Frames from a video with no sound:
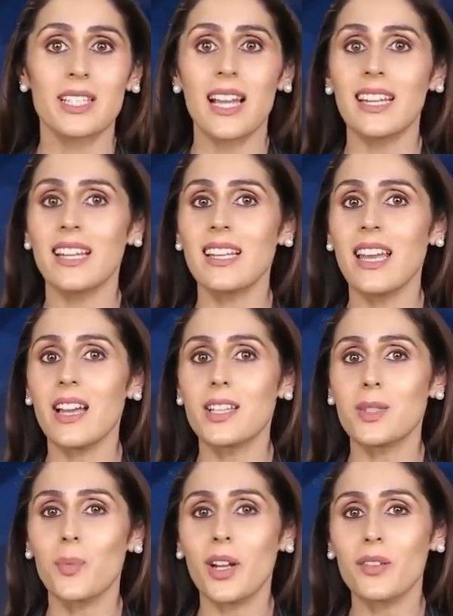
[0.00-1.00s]
is that India
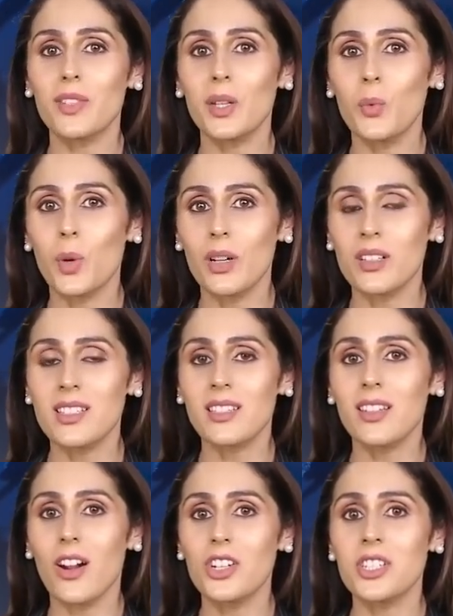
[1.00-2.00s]
is one of the world's
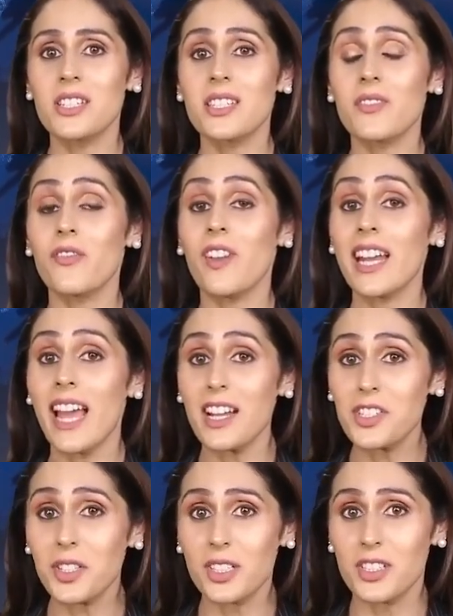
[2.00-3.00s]
largest financial